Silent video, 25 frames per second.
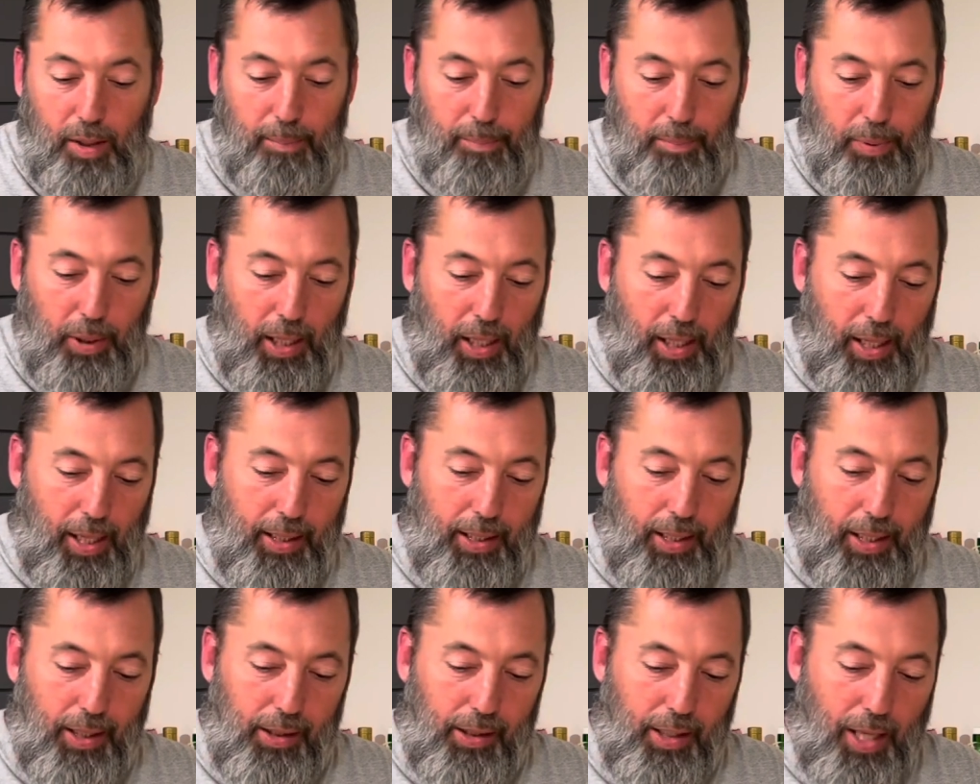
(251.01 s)
But I
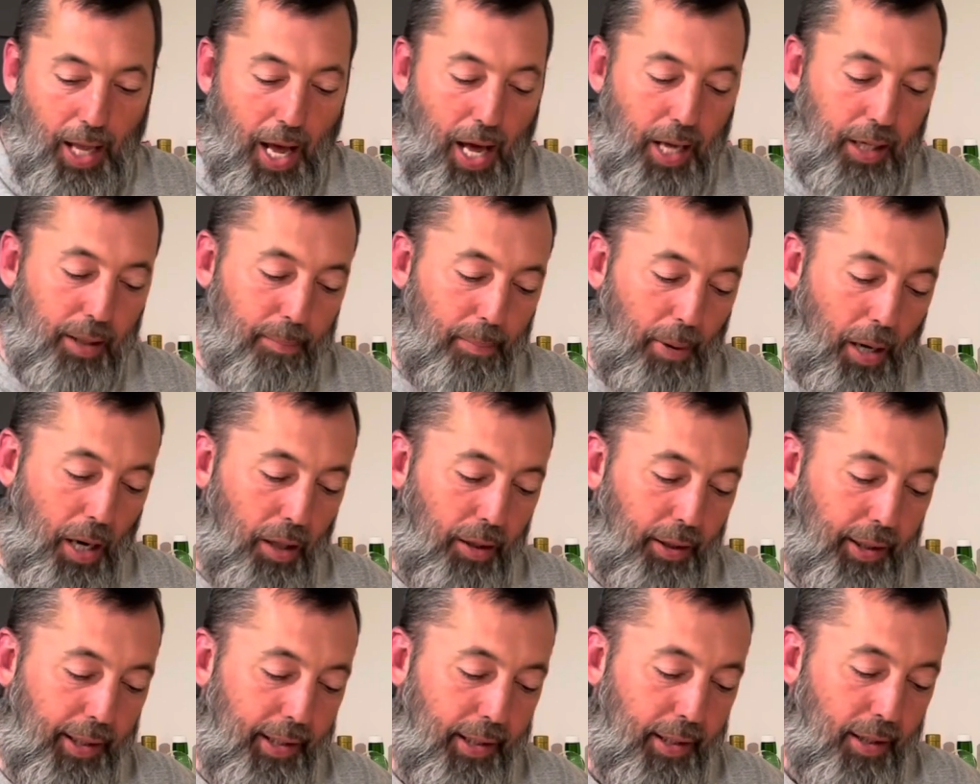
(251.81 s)
get a lot of
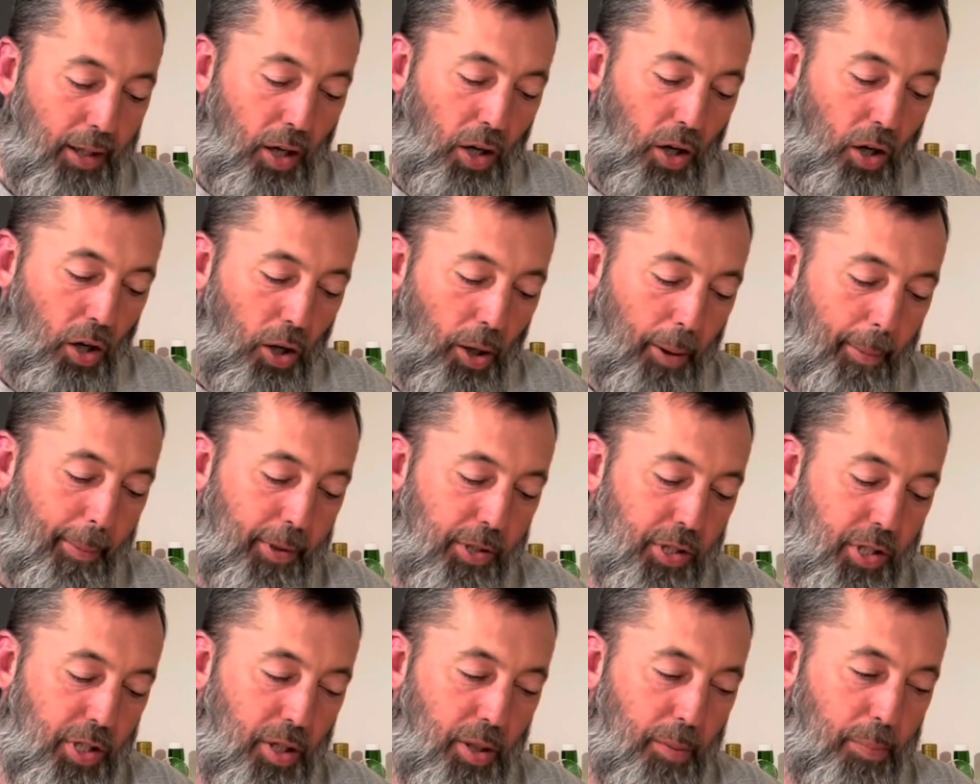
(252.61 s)
barley,
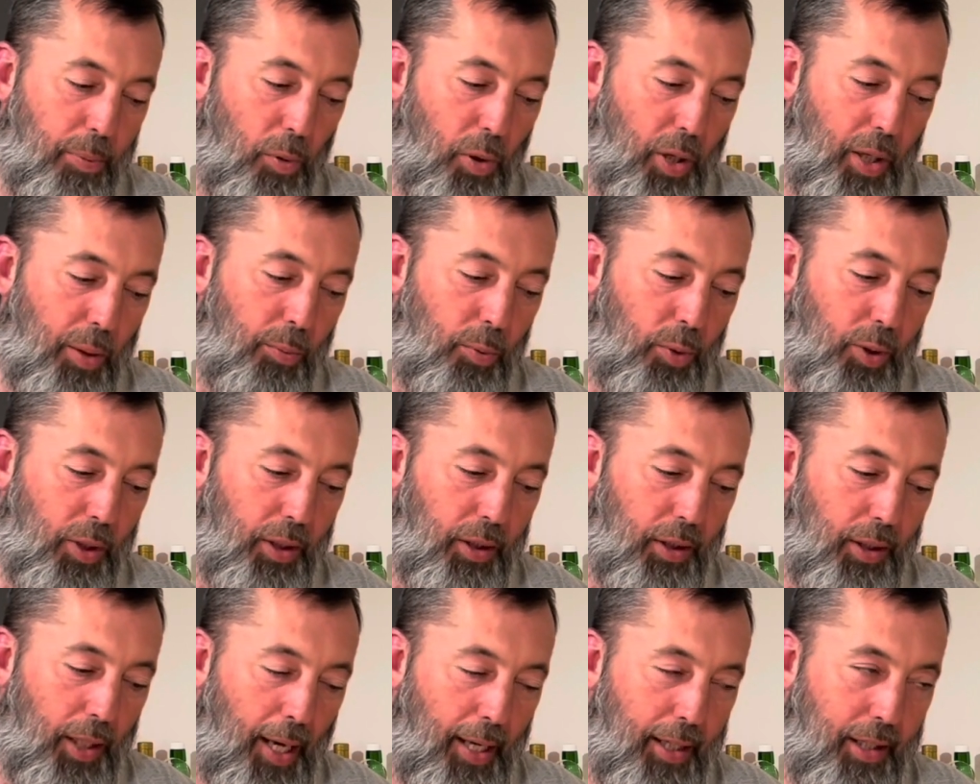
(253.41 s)
almost to the point
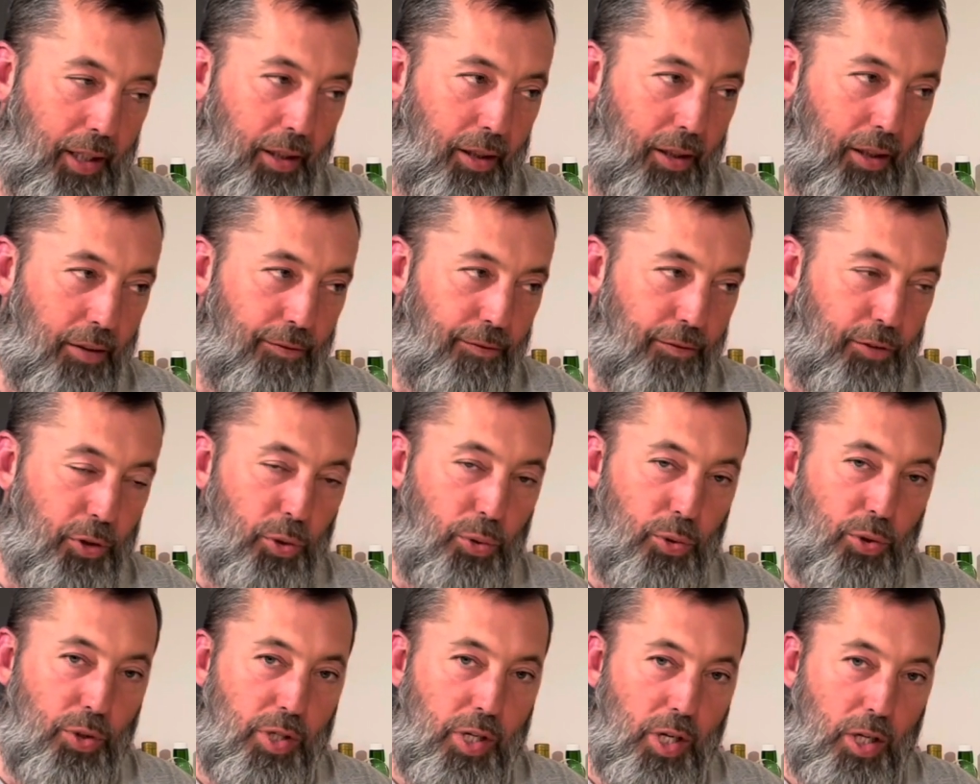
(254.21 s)
where I can
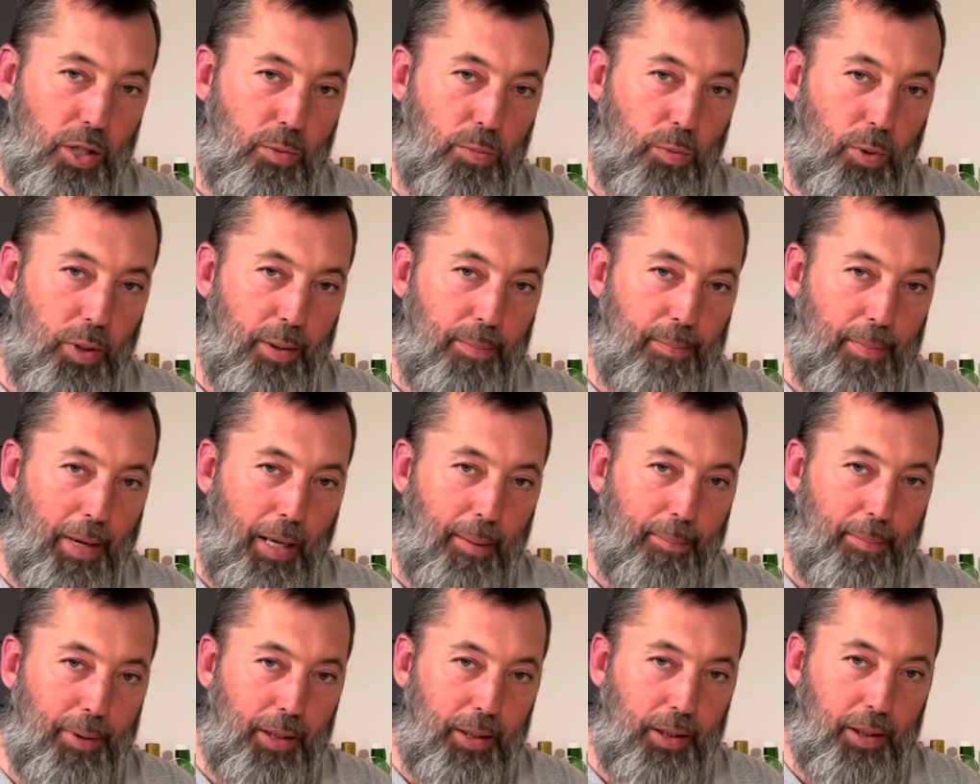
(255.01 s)
confuse this with
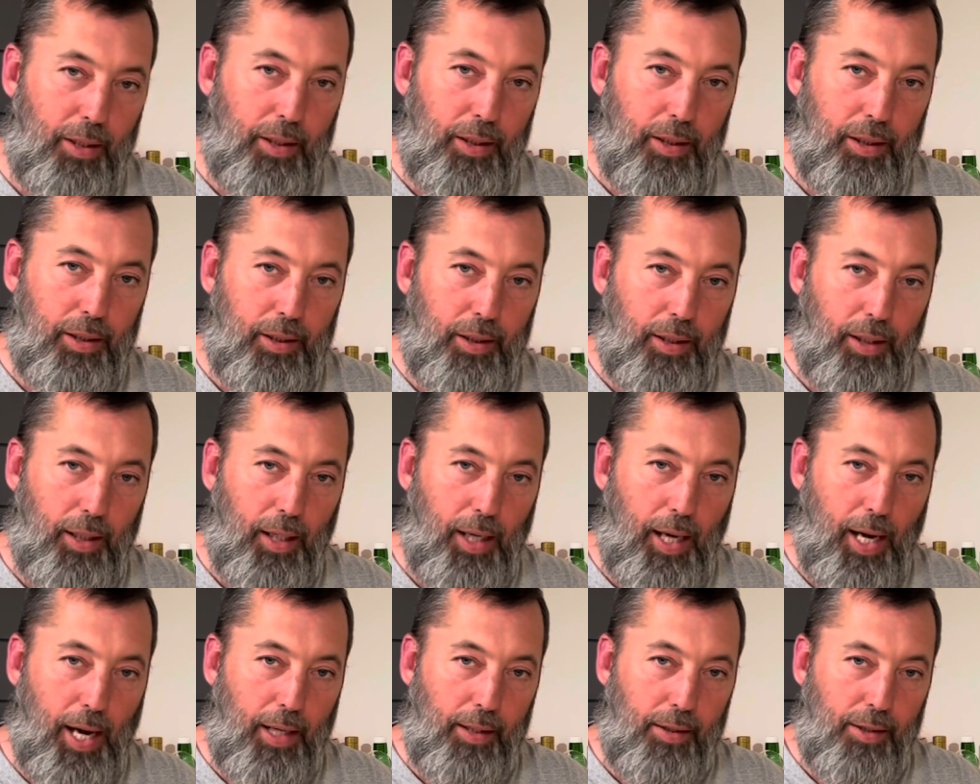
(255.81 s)
maybe a
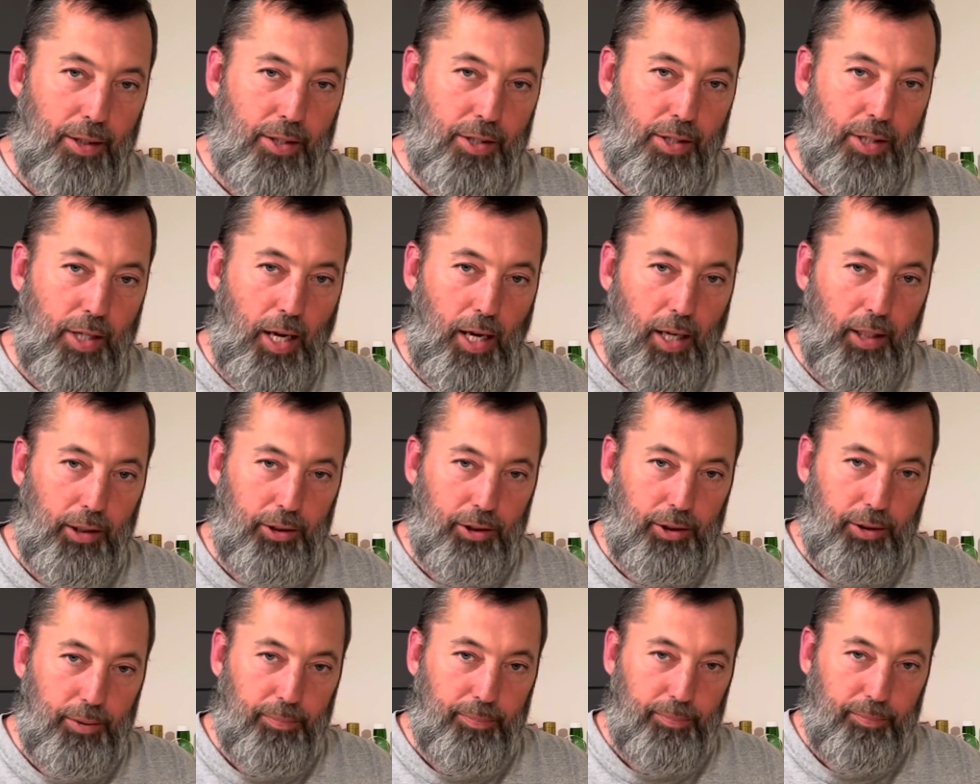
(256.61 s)
Highland Scotch.
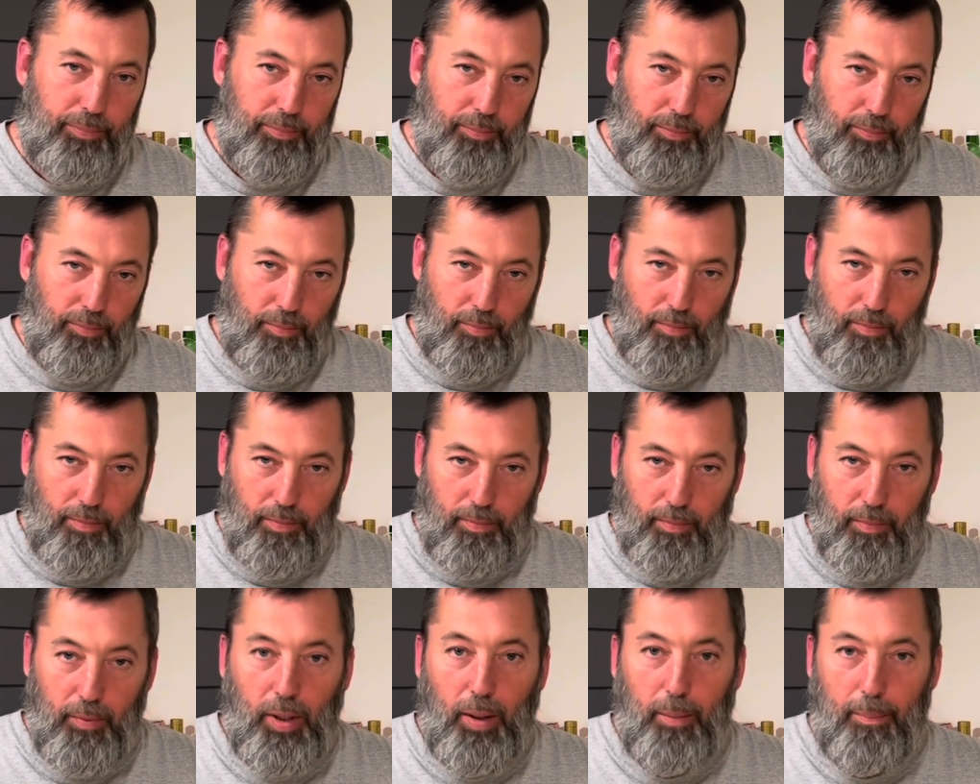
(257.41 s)

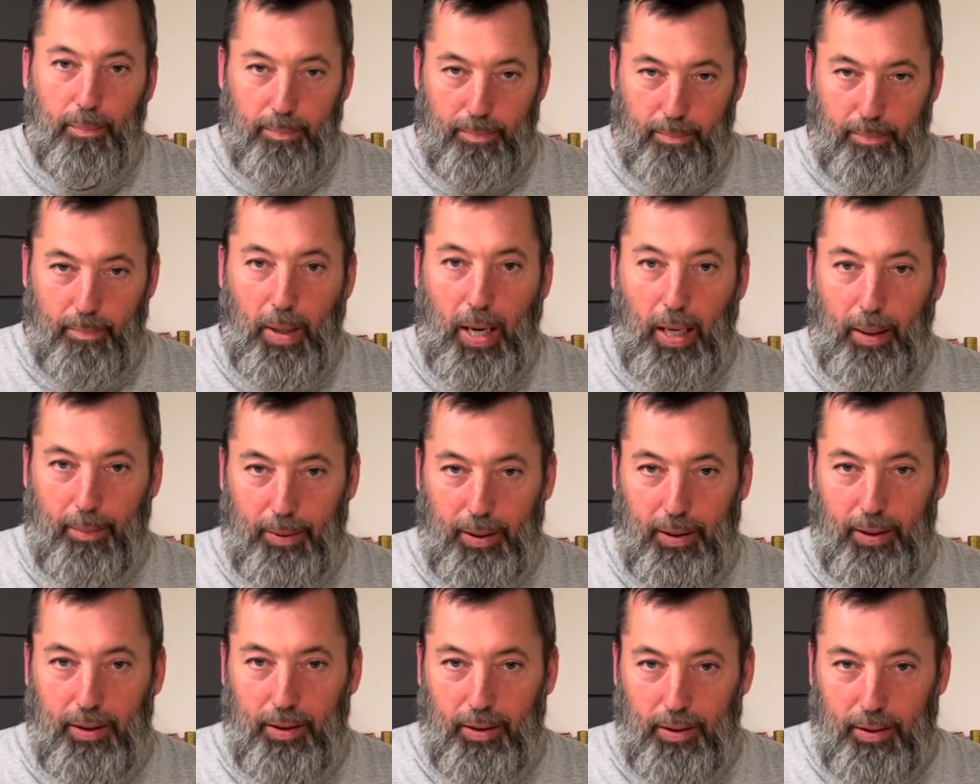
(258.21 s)
Maybe.